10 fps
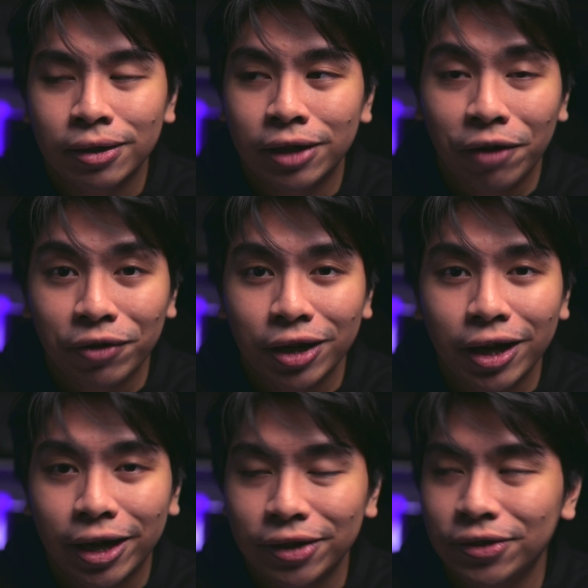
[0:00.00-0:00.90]

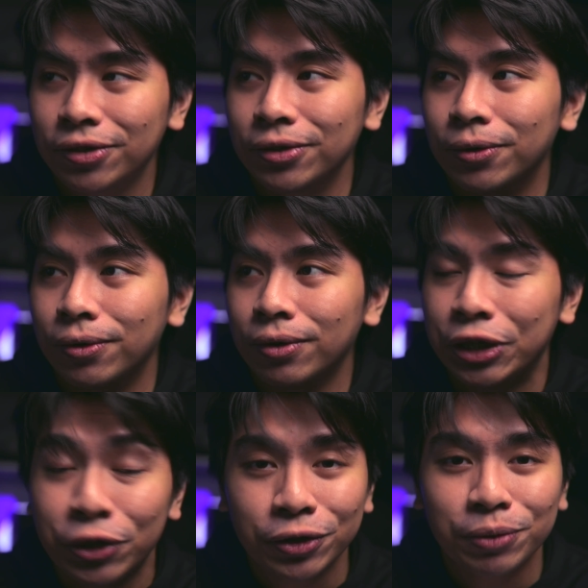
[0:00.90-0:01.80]
nevertheless,
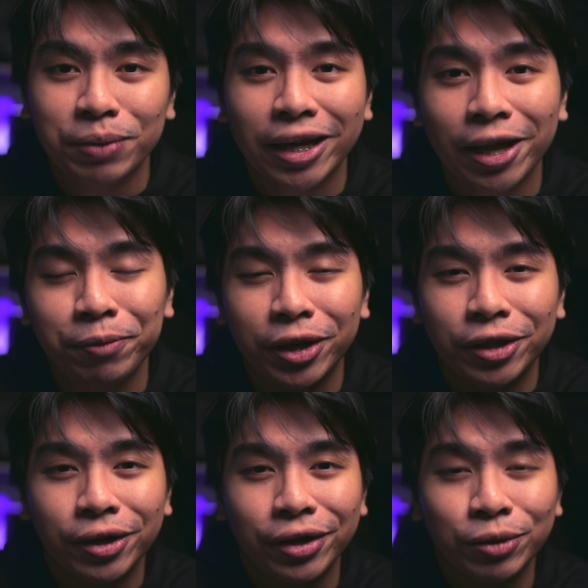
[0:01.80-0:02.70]
you should be helping
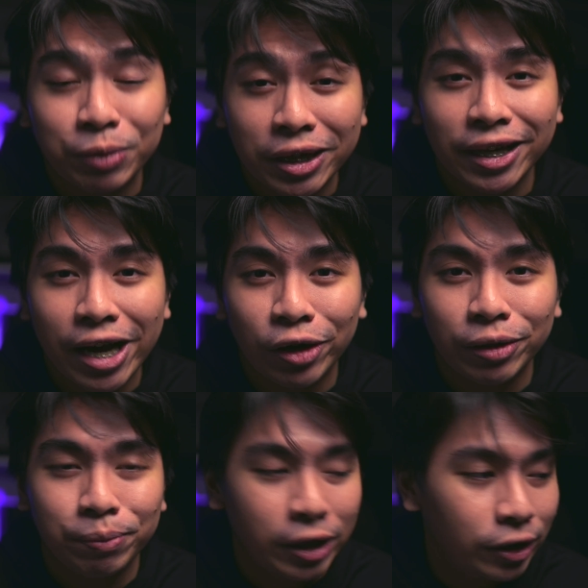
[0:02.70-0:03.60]
the community out
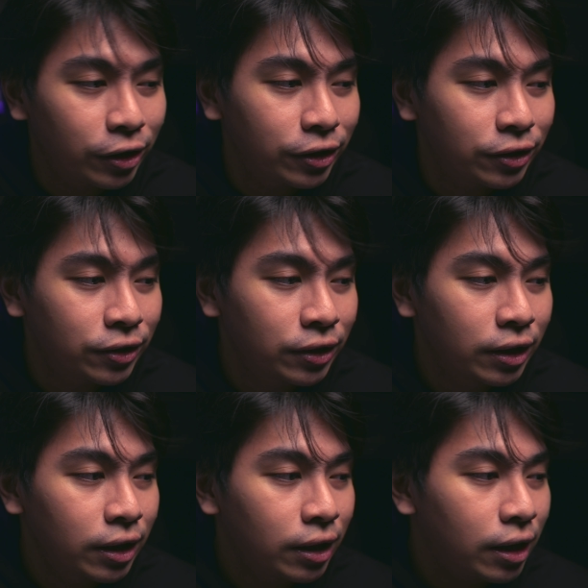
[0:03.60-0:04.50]
because
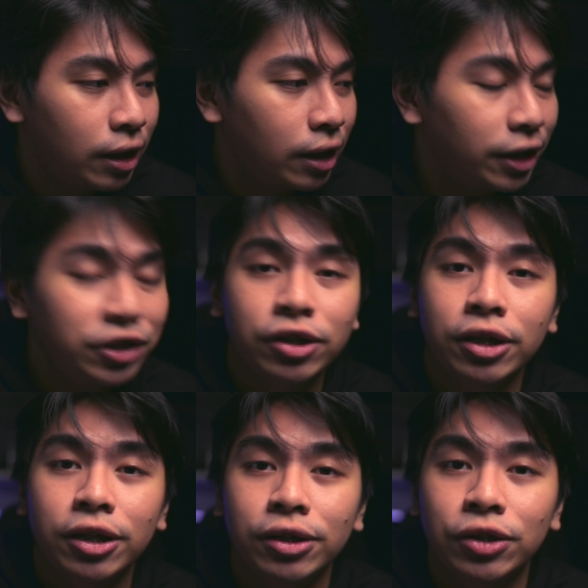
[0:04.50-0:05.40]
it's
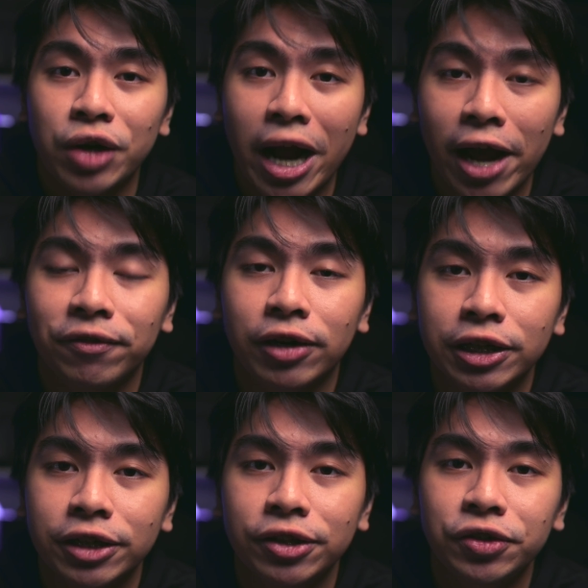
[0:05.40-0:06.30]
gonna drive our
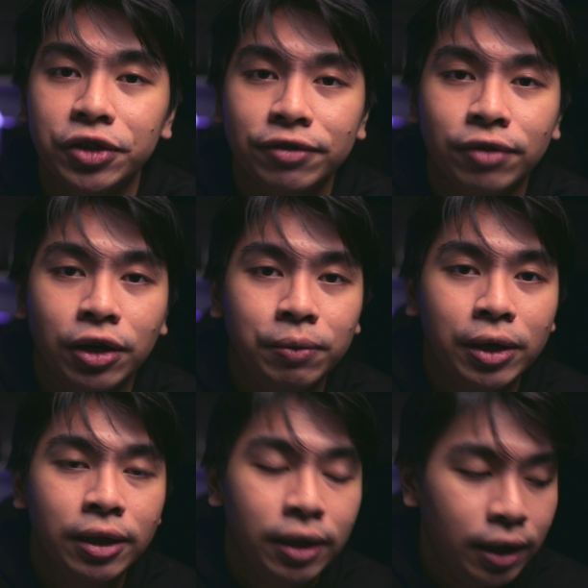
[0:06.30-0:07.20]
industry
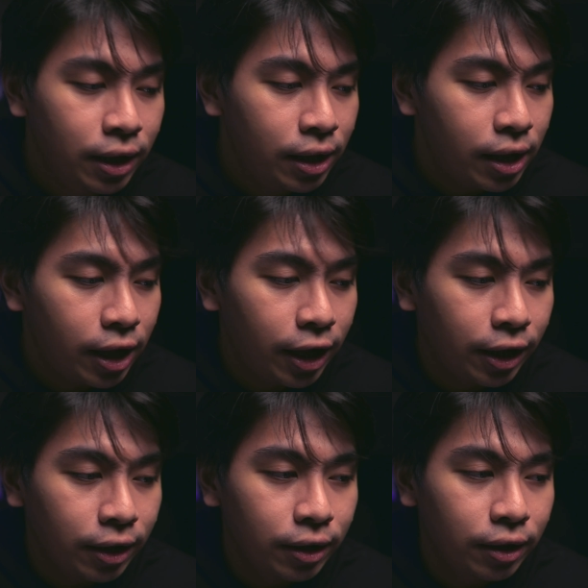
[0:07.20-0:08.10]
forward,
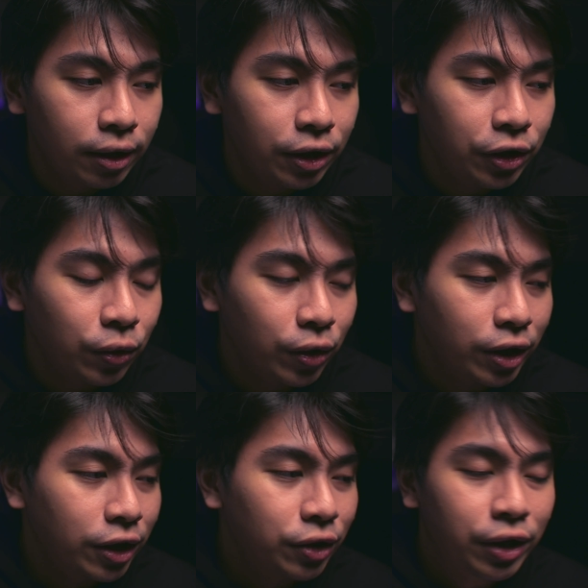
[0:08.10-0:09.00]
and you're
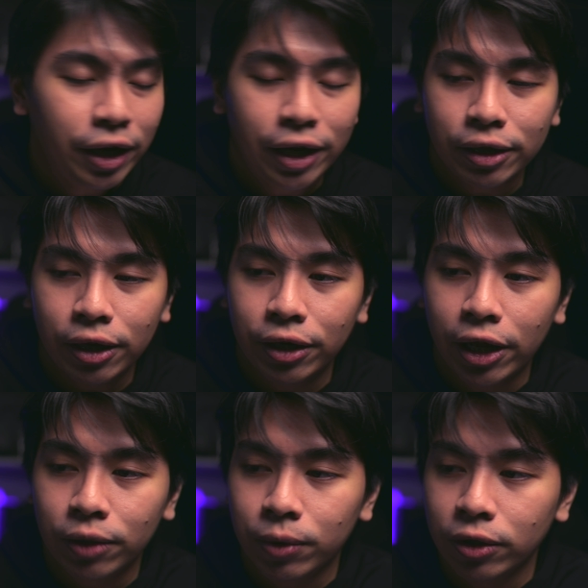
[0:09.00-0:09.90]
gonna create a
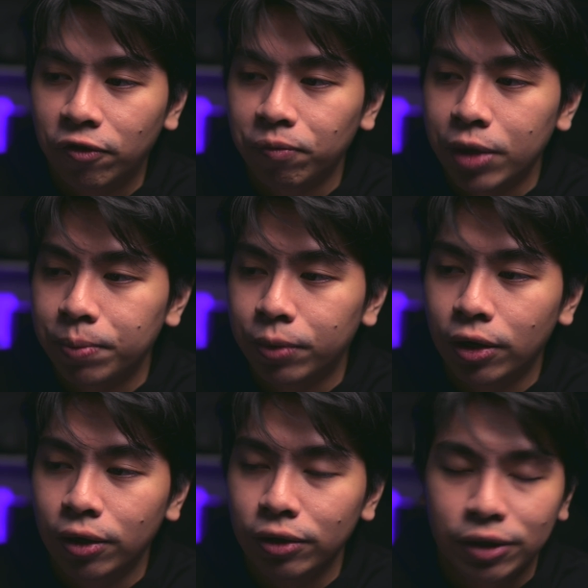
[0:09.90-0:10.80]
network of
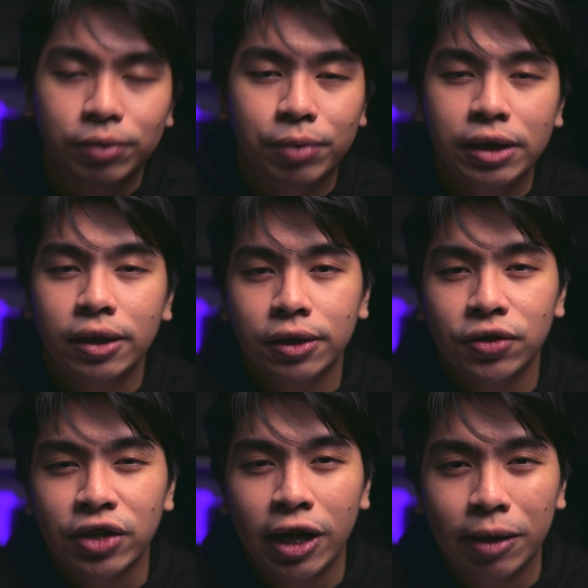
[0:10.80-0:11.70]
people that basically
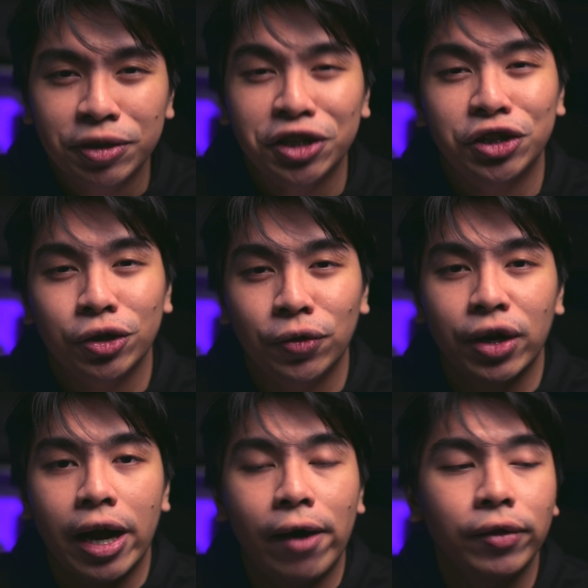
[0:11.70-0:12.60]
just helps each
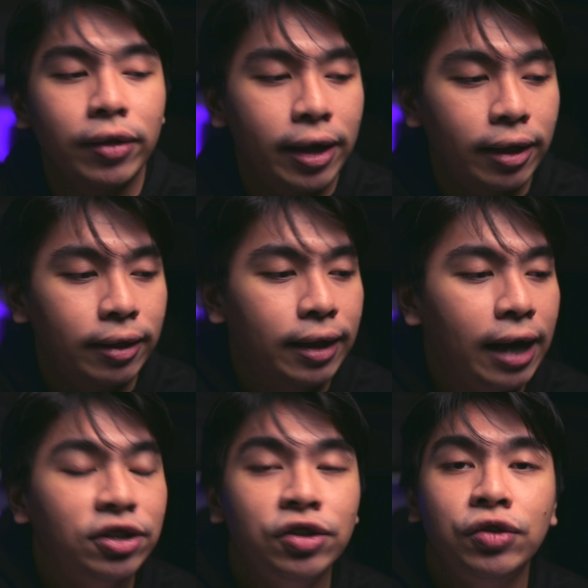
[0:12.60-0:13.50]
other out, and
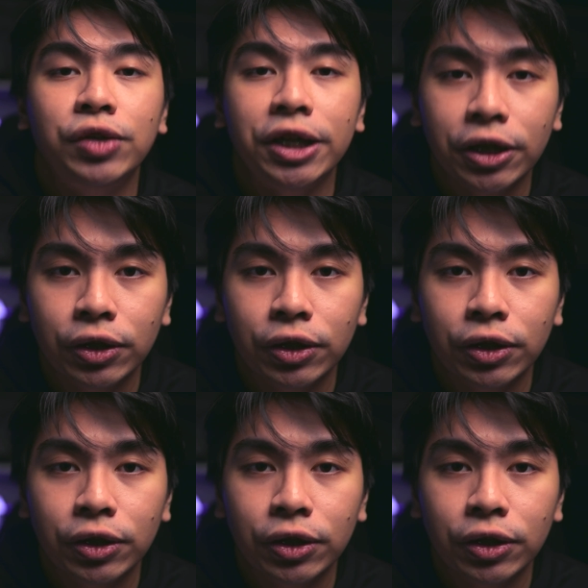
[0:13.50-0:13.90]
that's really